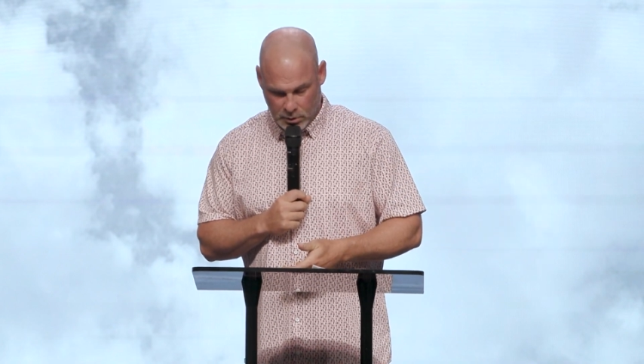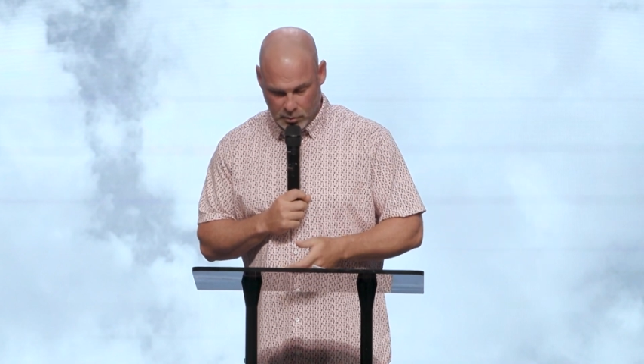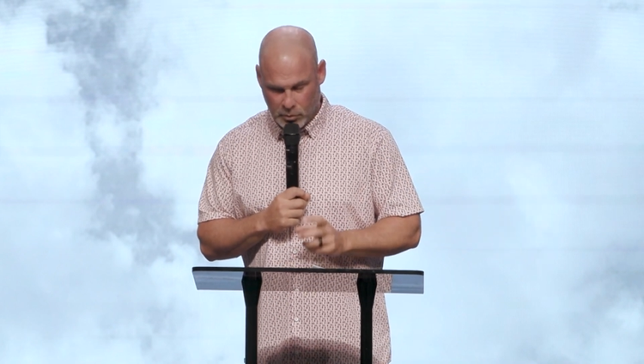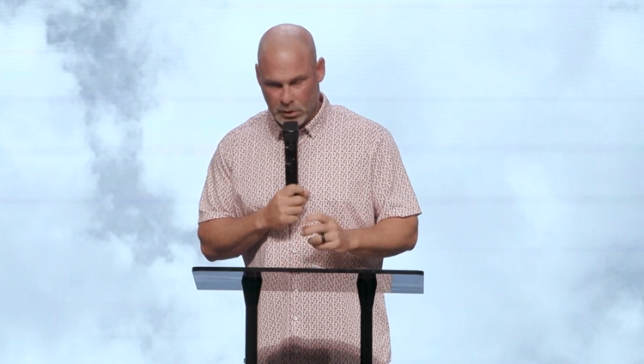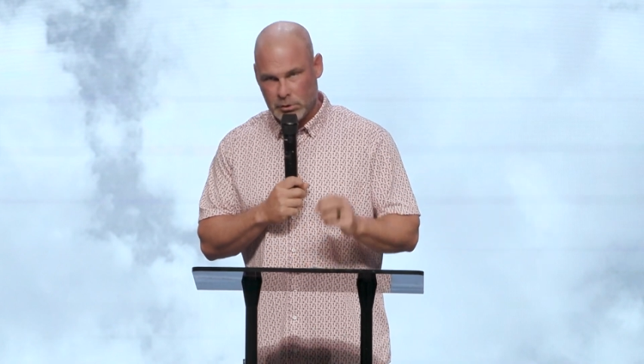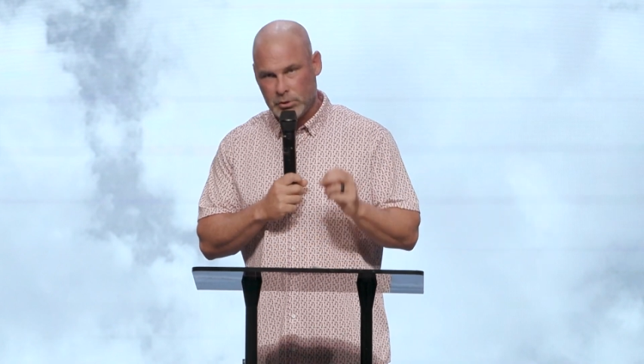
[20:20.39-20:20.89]

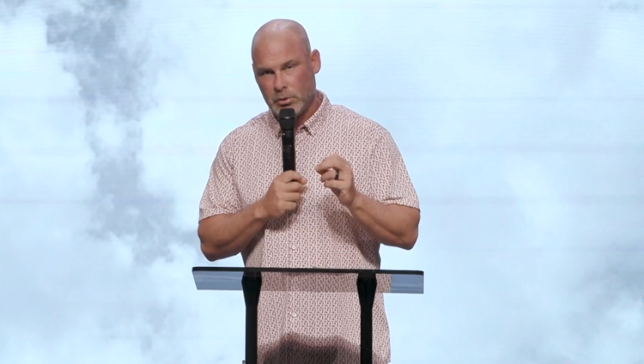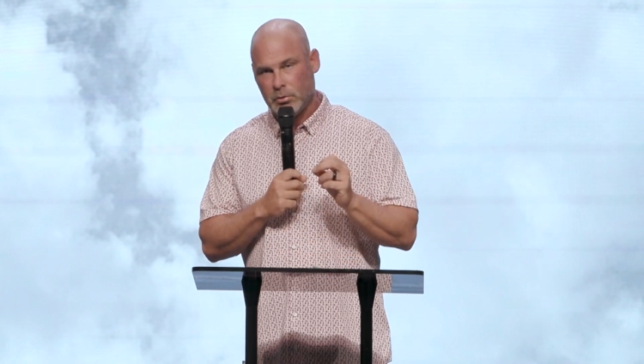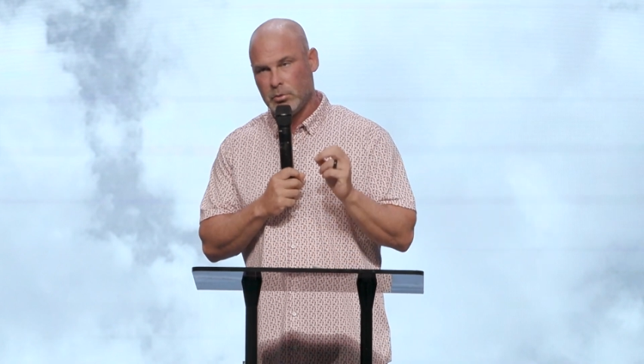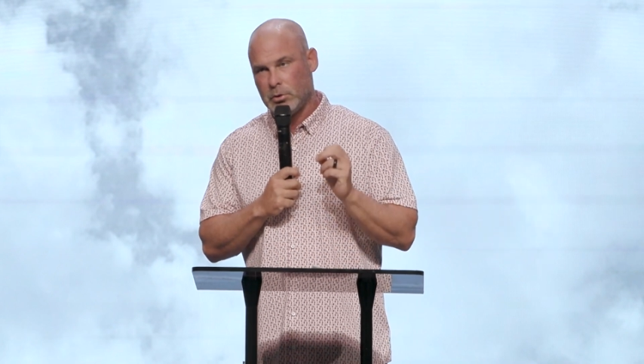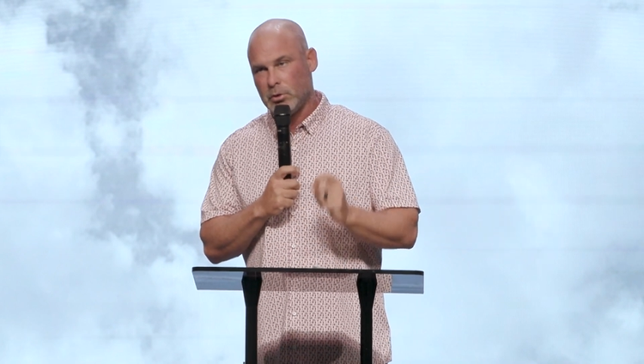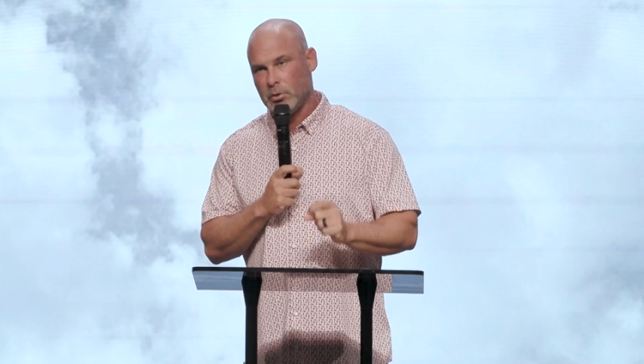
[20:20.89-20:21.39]
What you
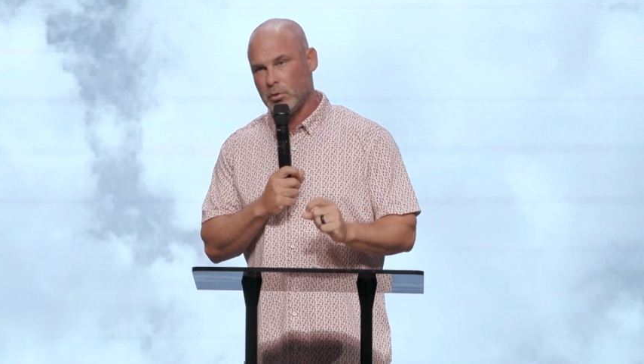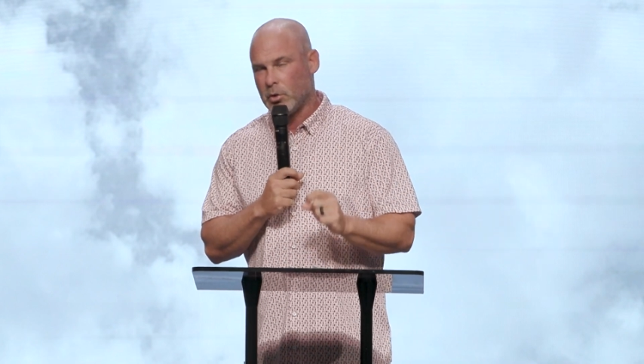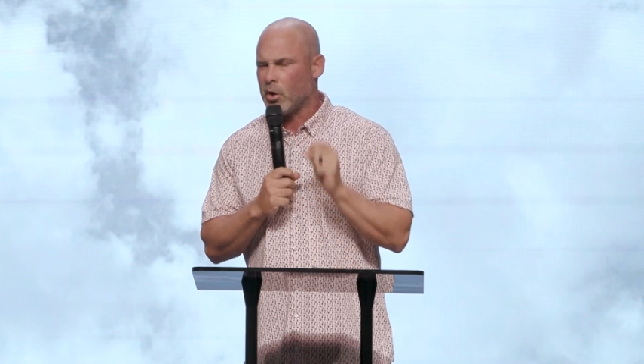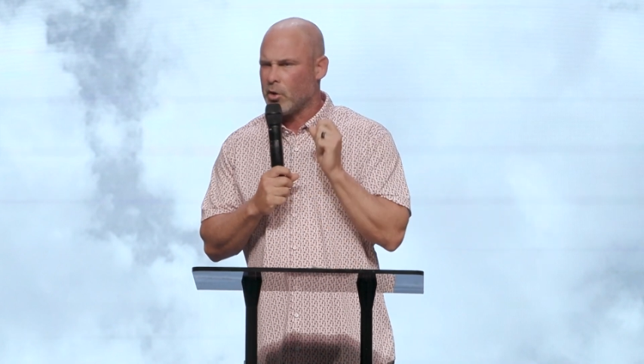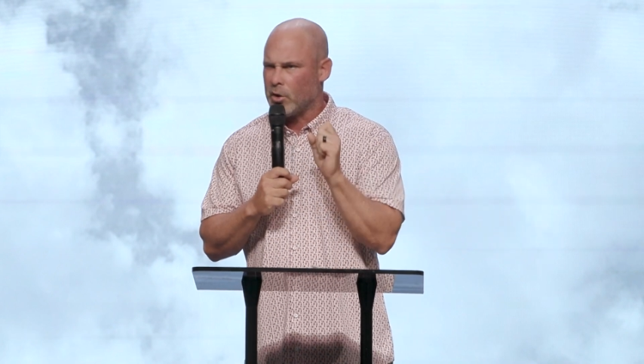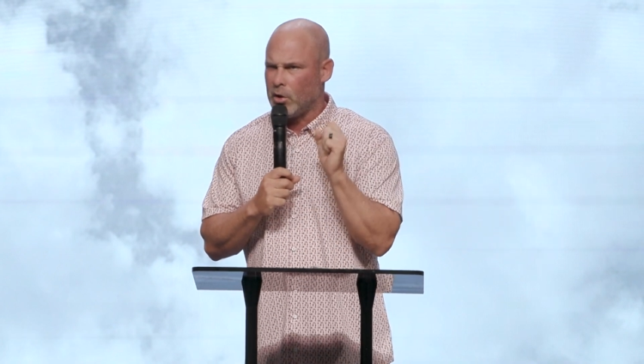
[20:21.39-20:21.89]
do,
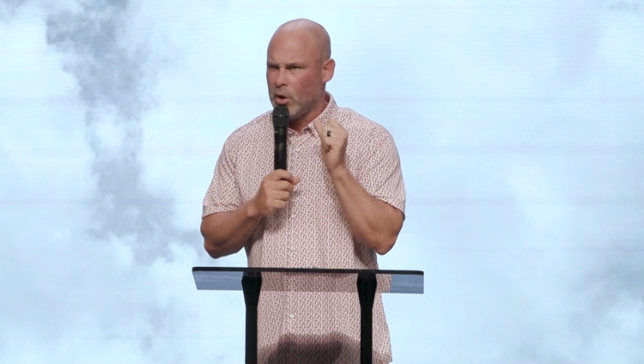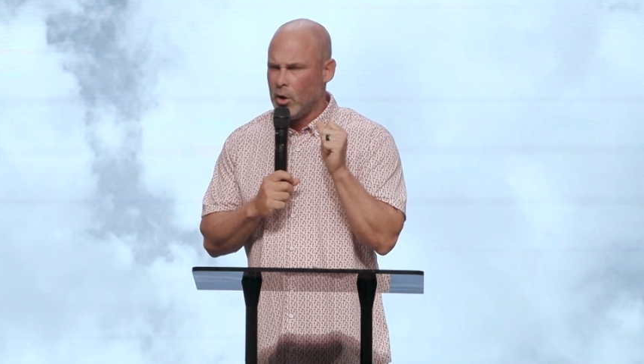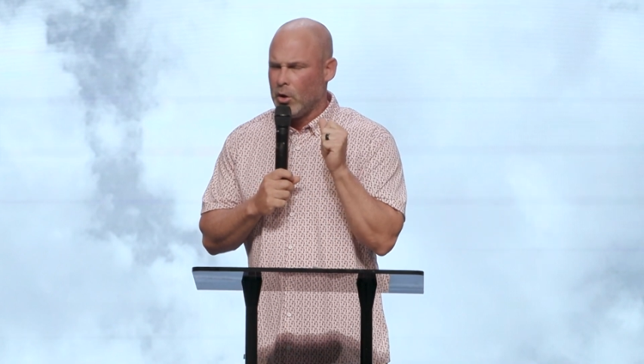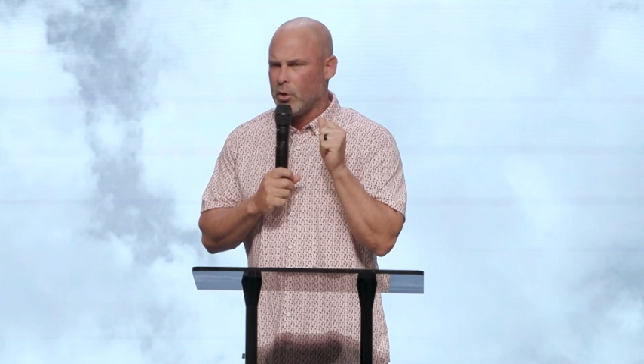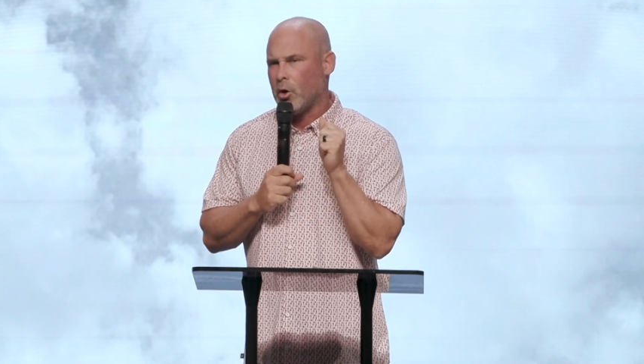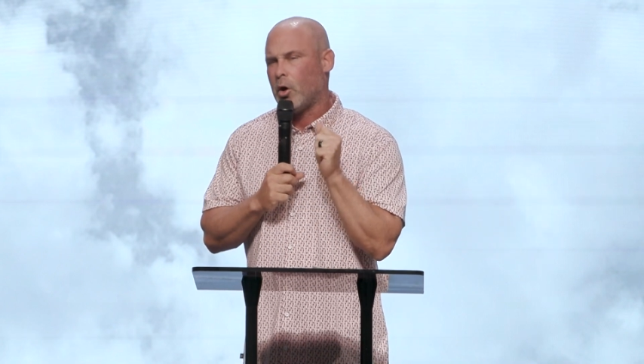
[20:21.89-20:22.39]

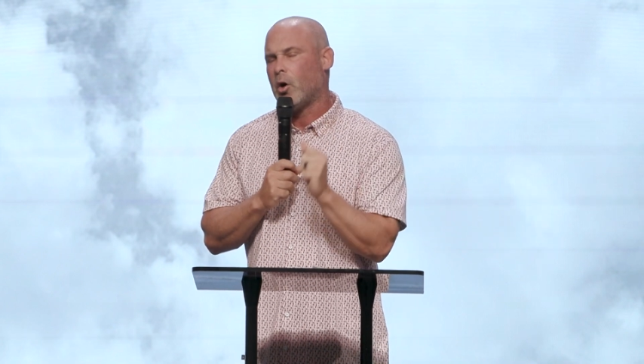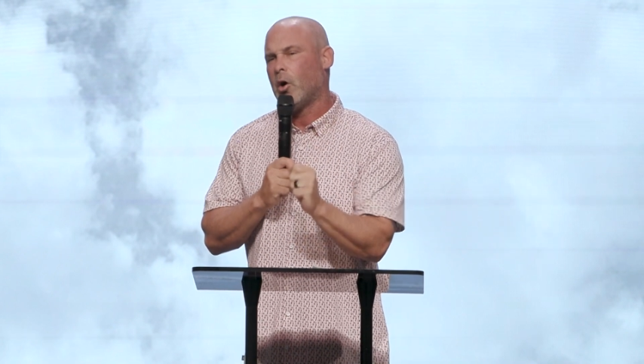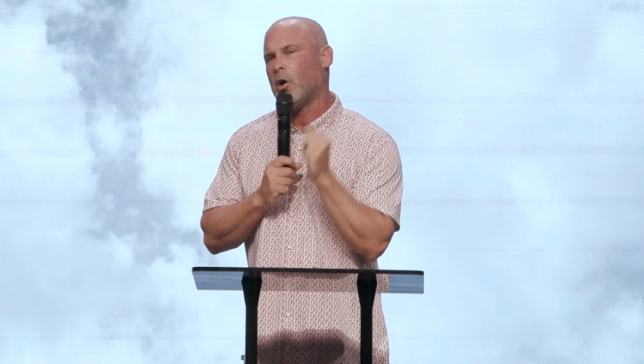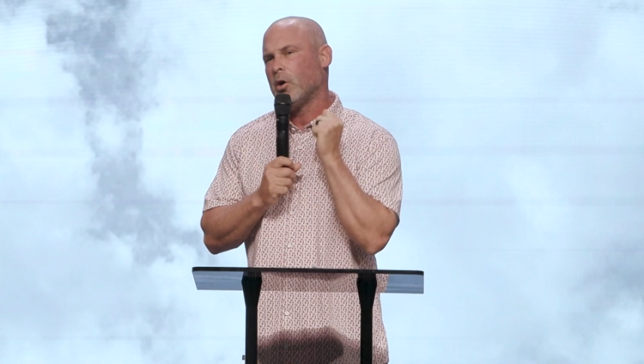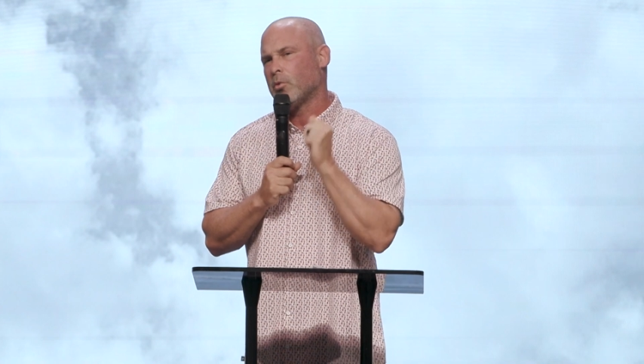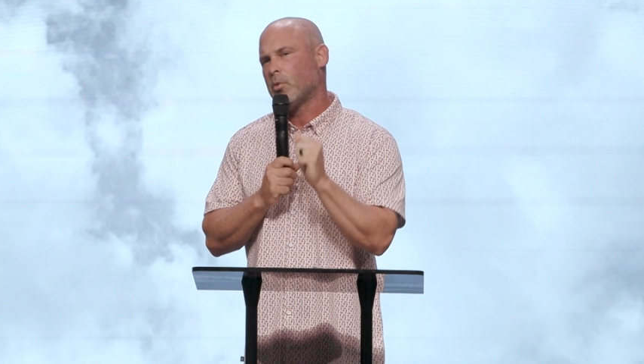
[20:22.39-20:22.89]
the hard